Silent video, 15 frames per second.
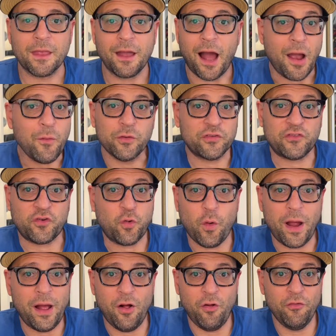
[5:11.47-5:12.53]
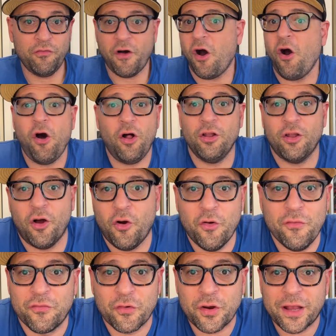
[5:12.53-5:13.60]
I was 12 all
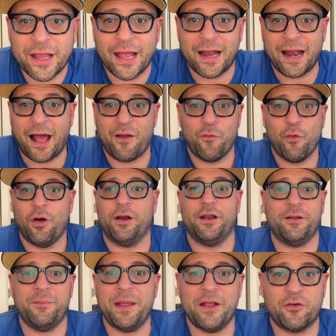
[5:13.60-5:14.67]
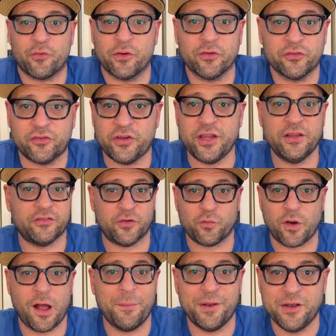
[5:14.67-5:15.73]
over again. I wanted to make grilled cheese and
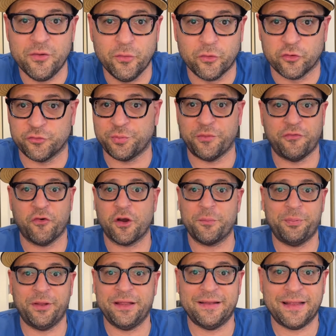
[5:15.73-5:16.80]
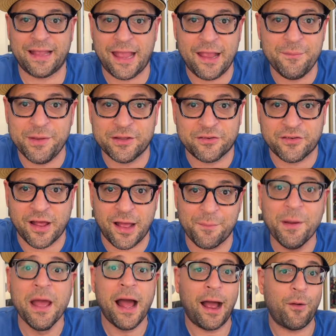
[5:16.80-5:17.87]
ramen noodles before I played the game each time.
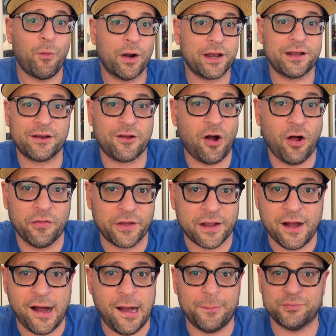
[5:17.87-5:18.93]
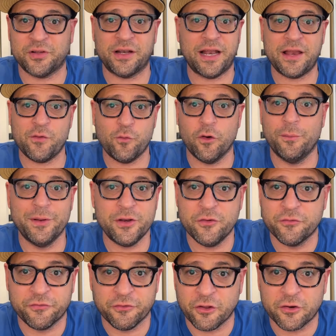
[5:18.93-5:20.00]
I wanted to call the cops on any woman who
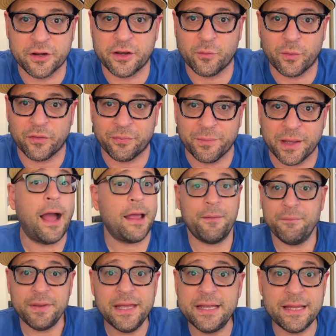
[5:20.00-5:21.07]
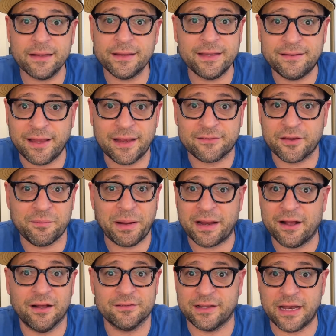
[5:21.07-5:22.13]
flirted with me. I immediately texted my
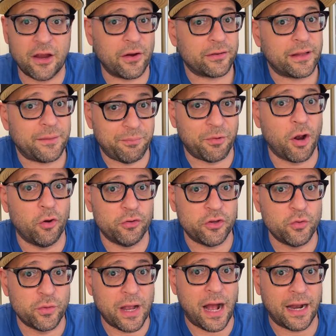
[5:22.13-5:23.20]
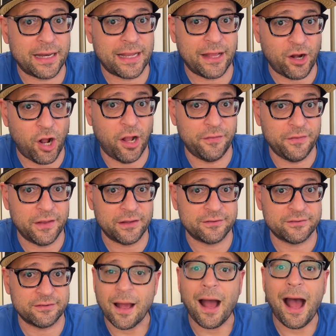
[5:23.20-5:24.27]
cousin Eric, like, bro, you gotta get on
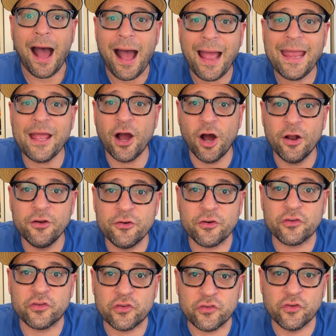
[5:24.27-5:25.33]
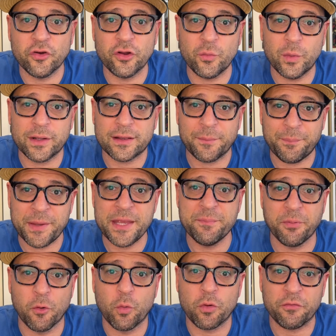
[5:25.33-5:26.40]
this. I understood what the
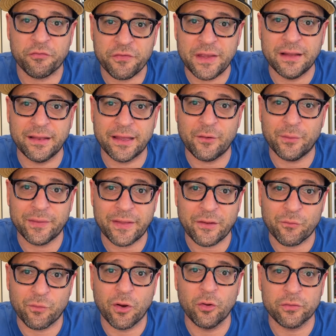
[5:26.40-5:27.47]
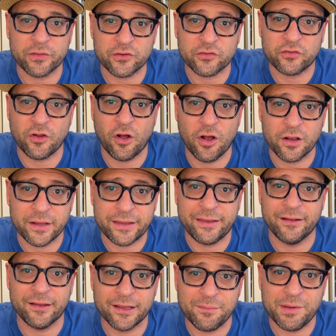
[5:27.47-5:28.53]
people were feeling when they wrote the song
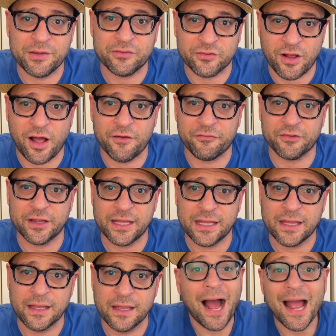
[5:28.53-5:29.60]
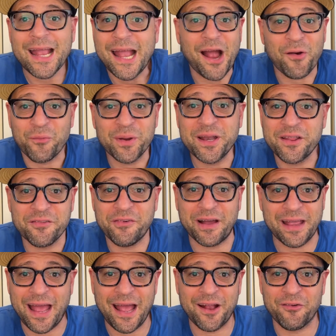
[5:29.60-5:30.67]
Killing Me Softly. I got rid of the
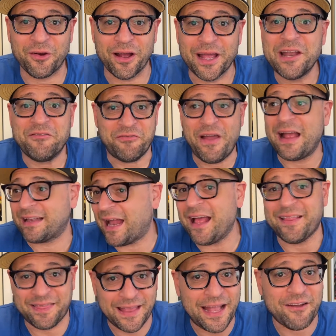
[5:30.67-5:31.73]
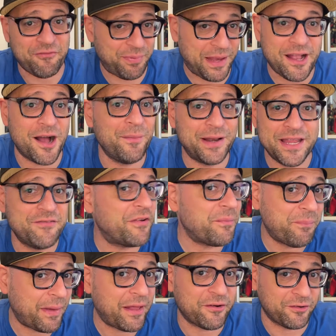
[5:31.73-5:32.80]
Viagra. In fact, I think I've become an even
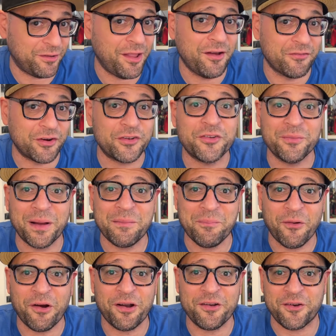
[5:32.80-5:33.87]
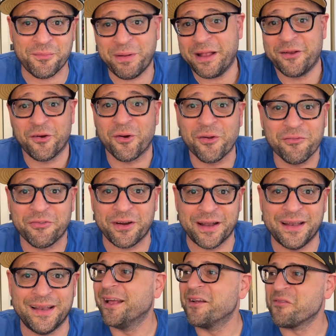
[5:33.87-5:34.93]
better lover to my partner, my girlfriend.
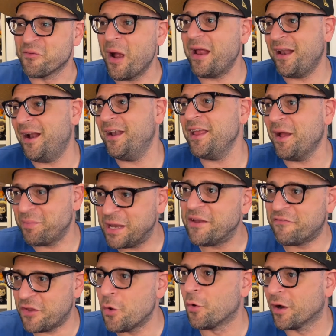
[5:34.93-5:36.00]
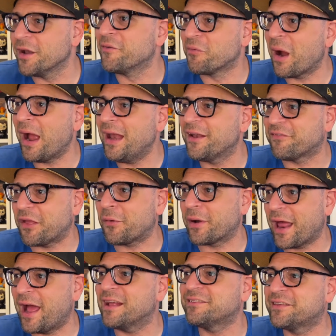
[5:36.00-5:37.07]
Right, honey? I mean, if you were, right? If they were to
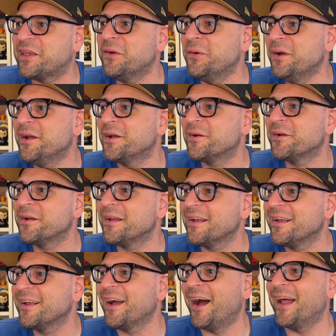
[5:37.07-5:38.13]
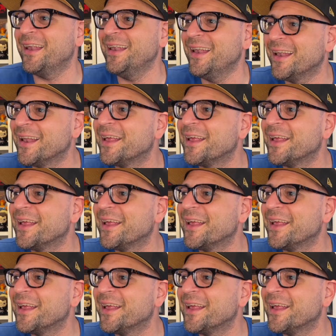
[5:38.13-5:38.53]
ask you, hun?